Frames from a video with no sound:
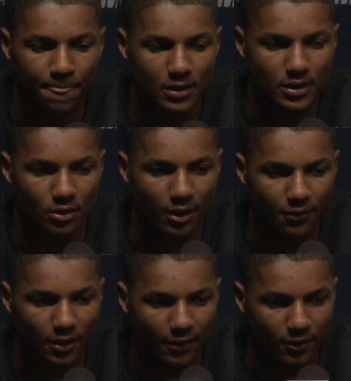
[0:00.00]
Just grateful
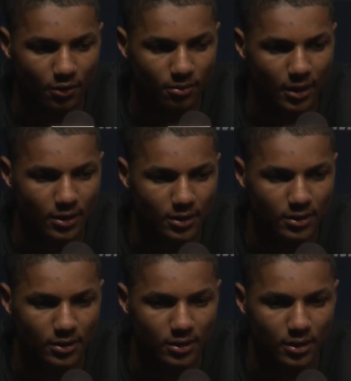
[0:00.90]
to have a group like this
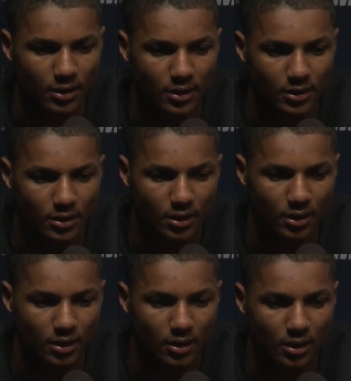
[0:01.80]
to
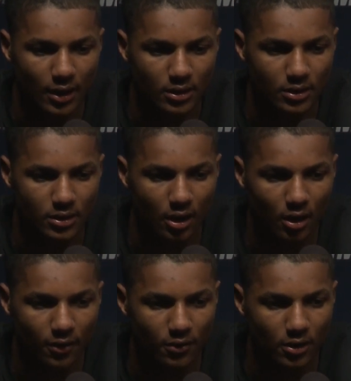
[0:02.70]
like just start
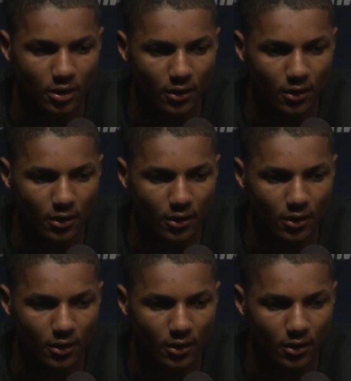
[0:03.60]
off with